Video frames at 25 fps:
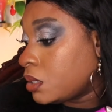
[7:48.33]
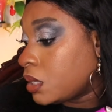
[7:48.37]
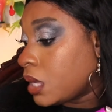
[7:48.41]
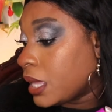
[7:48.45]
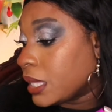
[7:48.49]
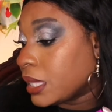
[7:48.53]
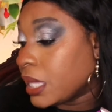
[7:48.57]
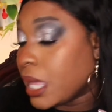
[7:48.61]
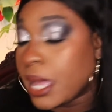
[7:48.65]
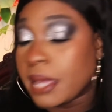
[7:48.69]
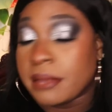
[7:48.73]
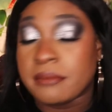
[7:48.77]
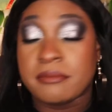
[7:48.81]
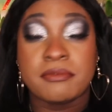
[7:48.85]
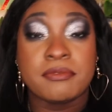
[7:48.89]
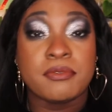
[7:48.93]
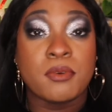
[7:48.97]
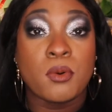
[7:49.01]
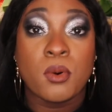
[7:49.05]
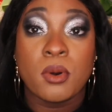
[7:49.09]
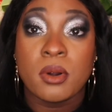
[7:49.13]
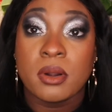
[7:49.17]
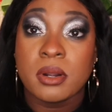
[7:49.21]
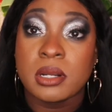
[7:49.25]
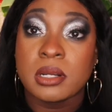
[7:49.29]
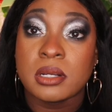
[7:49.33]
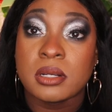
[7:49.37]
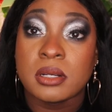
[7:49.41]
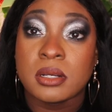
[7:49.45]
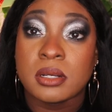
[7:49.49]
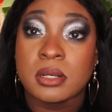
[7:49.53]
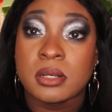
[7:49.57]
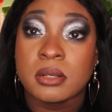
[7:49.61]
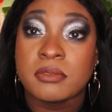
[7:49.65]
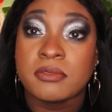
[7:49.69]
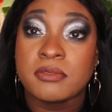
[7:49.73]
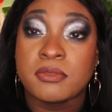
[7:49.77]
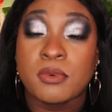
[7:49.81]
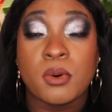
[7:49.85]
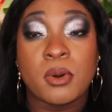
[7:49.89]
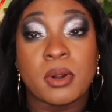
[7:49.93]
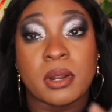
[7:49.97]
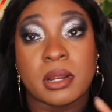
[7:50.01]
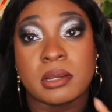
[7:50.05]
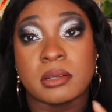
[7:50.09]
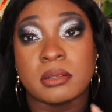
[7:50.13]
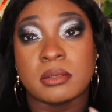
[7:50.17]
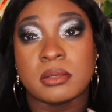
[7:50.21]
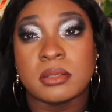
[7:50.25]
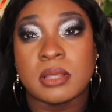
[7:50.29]
I lied, four,
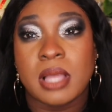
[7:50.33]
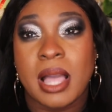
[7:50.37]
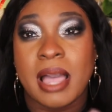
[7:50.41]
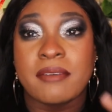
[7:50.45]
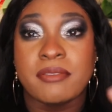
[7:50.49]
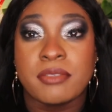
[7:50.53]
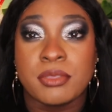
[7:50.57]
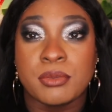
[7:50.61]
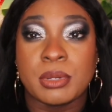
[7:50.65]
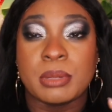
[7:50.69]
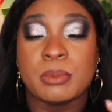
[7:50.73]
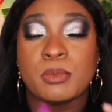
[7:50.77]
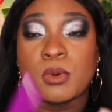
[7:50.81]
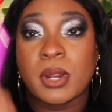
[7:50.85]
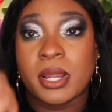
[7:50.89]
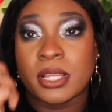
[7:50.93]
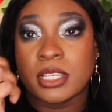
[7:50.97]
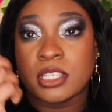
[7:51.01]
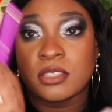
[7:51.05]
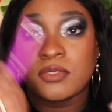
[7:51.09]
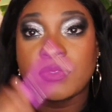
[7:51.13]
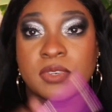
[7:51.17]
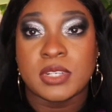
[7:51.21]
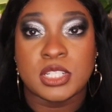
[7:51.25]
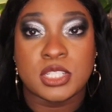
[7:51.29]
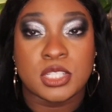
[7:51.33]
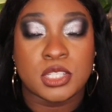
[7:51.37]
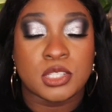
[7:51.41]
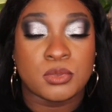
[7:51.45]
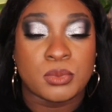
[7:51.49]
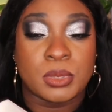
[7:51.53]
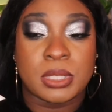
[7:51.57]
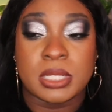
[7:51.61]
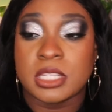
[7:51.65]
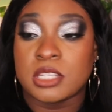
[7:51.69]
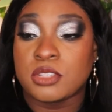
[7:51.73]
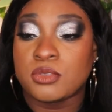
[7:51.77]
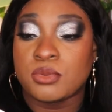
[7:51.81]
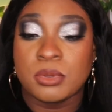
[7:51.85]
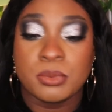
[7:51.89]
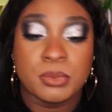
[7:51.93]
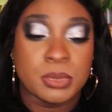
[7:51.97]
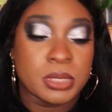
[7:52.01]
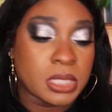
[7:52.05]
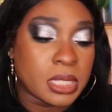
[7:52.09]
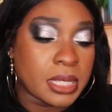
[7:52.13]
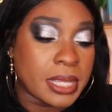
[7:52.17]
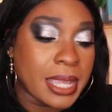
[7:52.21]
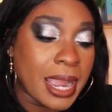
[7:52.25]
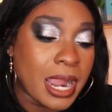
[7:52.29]
four. I have three more. I just finished this one. This one
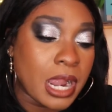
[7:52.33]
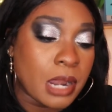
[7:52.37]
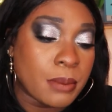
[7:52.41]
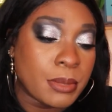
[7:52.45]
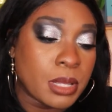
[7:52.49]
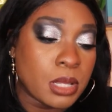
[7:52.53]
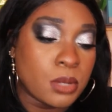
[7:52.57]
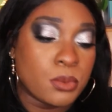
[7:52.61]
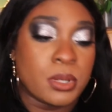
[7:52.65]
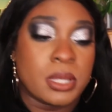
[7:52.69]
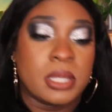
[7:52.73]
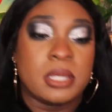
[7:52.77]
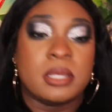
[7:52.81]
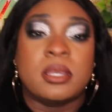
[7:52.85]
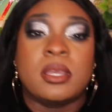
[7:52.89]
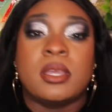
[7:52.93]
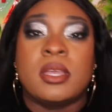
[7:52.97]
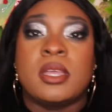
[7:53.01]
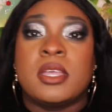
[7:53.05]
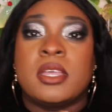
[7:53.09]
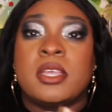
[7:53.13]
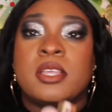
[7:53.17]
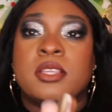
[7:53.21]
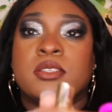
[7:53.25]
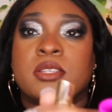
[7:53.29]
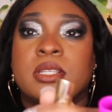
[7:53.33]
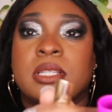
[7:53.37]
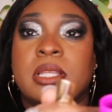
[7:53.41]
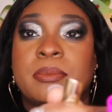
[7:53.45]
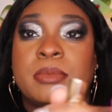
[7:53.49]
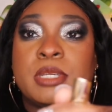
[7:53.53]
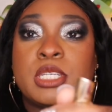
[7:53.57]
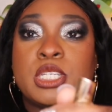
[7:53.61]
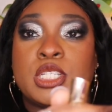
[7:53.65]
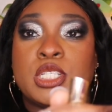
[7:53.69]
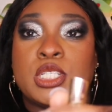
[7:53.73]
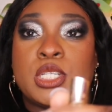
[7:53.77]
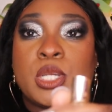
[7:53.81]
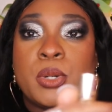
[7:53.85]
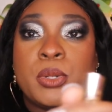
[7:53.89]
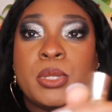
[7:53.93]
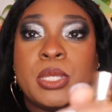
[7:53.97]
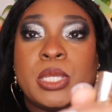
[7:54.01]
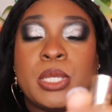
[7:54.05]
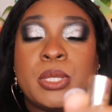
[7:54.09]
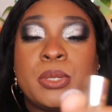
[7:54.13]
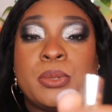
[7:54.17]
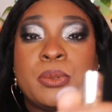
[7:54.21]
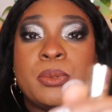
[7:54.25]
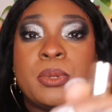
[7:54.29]
was the caramel one. So let me show
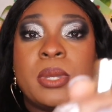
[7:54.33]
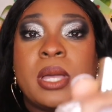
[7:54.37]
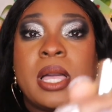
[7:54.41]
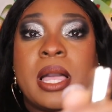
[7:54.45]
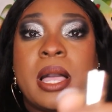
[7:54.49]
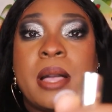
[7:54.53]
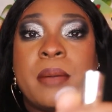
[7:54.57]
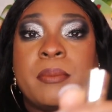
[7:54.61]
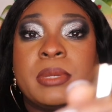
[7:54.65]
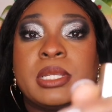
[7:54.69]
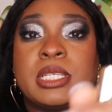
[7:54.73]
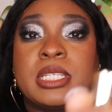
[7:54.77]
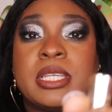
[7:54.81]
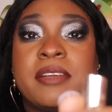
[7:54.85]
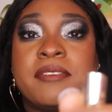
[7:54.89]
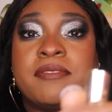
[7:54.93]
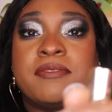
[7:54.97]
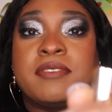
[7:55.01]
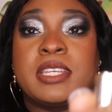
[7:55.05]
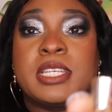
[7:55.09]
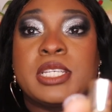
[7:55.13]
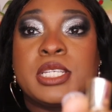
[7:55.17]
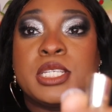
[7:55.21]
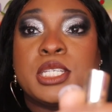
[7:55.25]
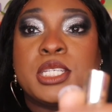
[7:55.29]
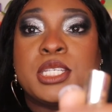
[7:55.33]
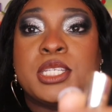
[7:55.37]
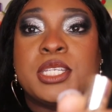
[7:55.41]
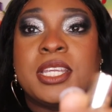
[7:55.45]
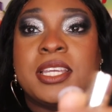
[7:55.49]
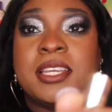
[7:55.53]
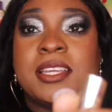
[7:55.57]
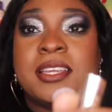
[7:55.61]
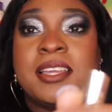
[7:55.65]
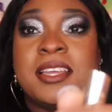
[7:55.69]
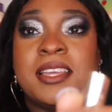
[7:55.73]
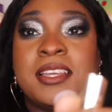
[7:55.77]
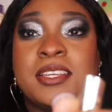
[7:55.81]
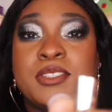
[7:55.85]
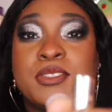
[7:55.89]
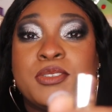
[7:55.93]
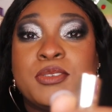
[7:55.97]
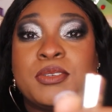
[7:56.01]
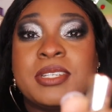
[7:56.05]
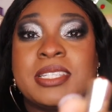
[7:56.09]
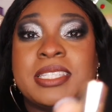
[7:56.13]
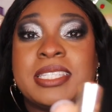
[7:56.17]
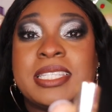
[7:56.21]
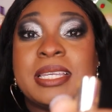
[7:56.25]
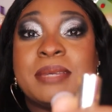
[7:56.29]
you how much I finished. As
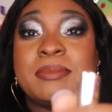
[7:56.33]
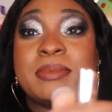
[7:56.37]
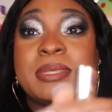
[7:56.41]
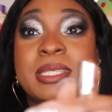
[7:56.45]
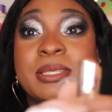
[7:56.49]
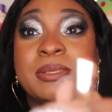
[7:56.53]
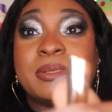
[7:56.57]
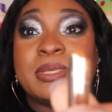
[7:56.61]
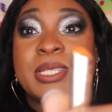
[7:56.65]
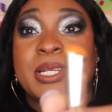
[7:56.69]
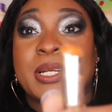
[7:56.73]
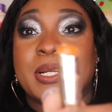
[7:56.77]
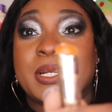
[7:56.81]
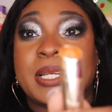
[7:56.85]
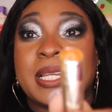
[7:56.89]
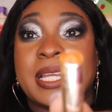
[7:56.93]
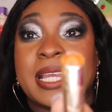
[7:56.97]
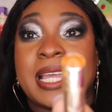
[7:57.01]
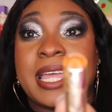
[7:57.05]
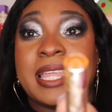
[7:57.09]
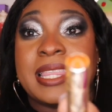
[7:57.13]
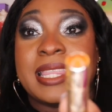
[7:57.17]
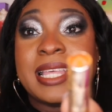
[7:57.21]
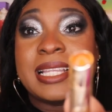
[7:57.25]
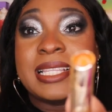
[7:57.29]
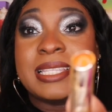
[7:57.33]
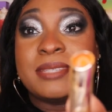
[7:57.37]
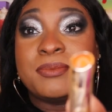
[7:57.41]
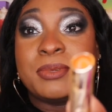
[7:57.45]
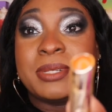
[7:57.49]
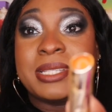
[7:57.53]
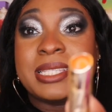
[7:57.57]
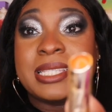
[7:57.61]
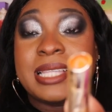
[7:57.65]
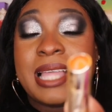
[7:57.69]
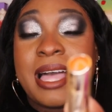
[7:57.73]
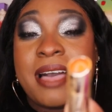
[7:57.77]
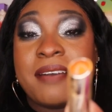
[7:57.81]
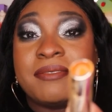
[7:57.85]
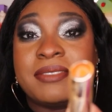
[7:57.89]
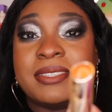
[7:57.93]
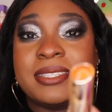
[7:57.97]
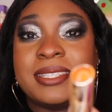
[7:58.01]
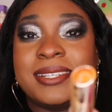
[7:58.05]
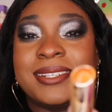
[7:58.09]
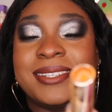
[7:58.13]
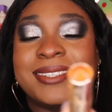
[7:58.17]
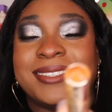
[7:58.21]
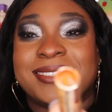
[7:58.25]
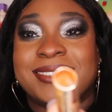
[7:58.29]
you can see, I'm still turning and that's what's
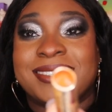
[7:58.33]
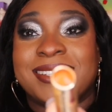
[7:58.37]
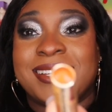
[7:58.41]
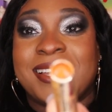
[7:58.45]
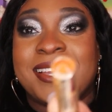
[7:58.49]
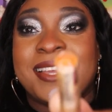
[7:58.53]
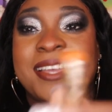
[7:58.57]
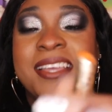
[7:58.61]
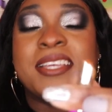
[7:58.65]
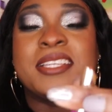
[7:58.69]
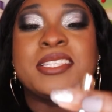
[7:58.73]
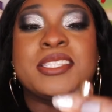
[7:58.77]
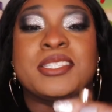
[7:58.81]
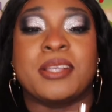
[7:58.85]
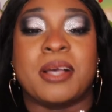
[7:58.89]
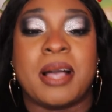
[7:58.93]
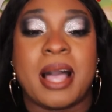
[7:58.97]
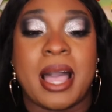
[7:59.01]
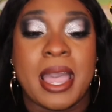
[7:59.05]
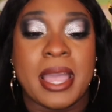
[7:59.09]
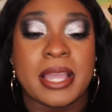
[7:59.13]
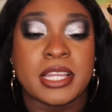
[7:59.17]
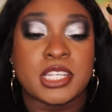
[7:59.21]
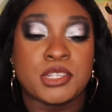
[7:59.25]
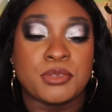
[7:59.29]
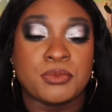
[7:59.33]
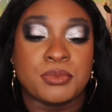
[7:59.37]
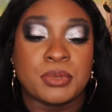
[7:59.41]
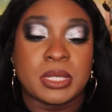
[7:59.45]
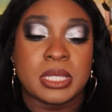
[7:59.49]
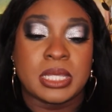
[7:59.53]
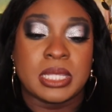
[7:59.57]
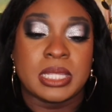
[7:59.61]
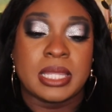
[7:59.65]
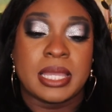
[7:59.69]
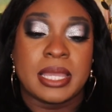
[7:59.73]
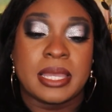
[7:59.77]
left. So I actually really